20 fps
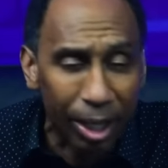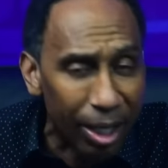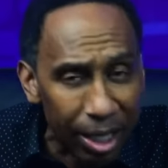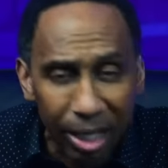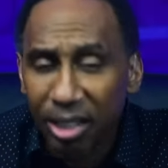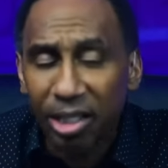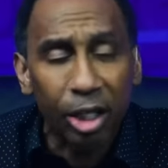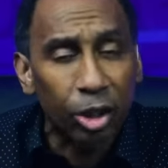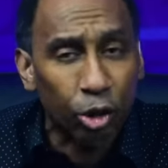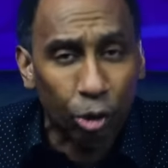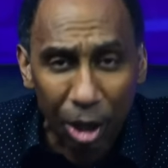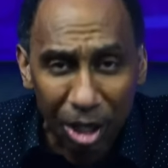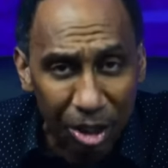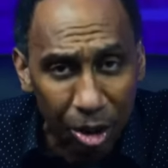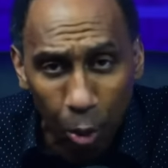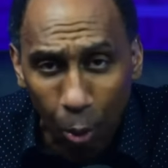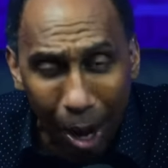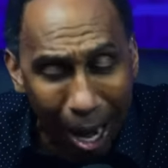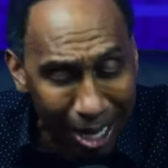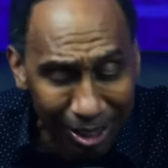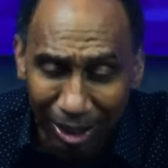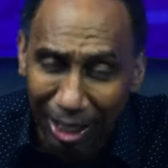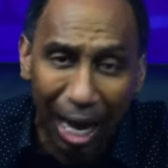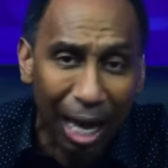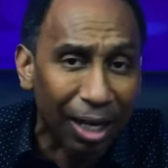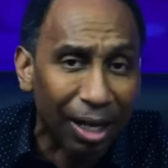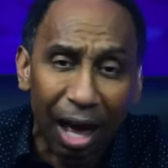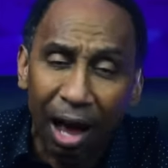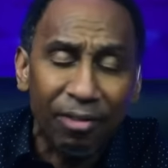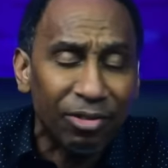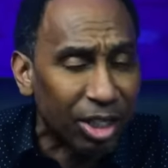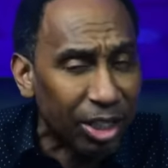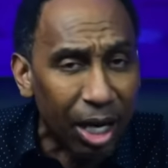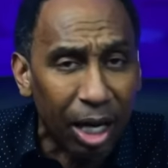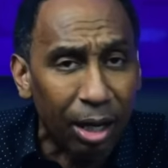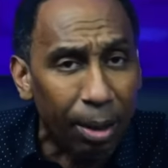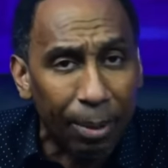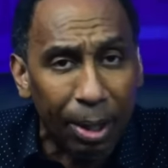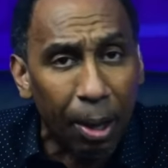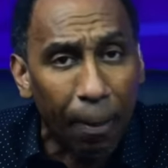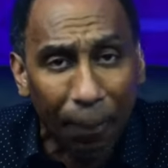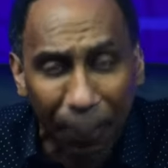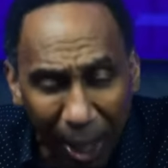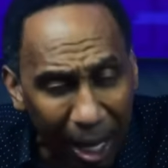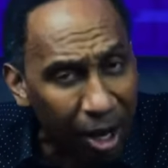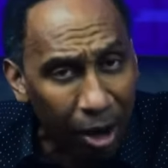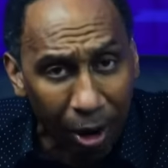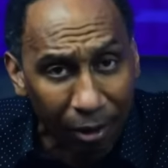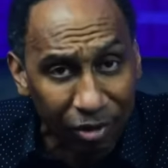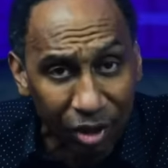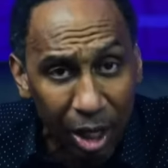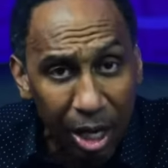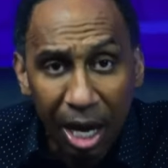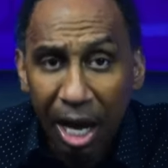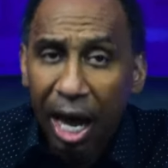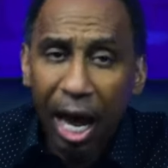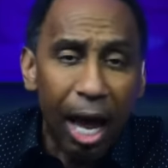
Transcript: and he's a treat to watch, and I love seeing him in the playoffs.